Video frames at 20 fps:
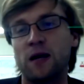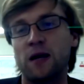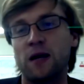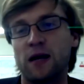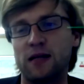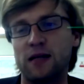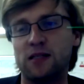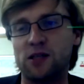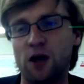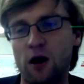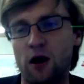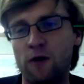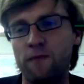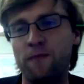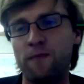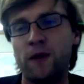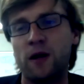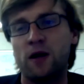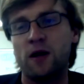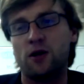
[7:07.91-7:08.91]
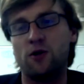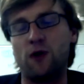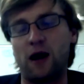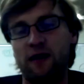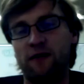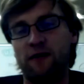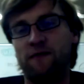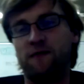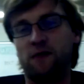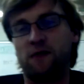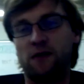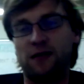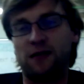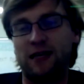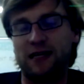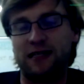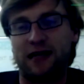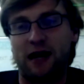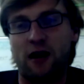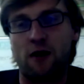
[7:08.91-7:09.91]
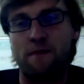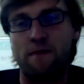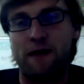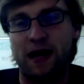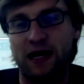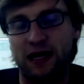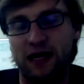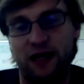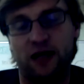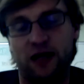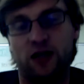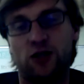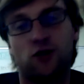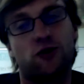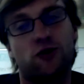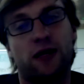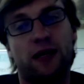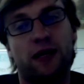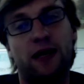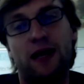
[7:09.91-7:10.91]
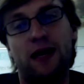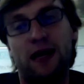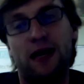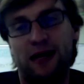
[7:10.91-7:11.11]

And so you have the entire banking industry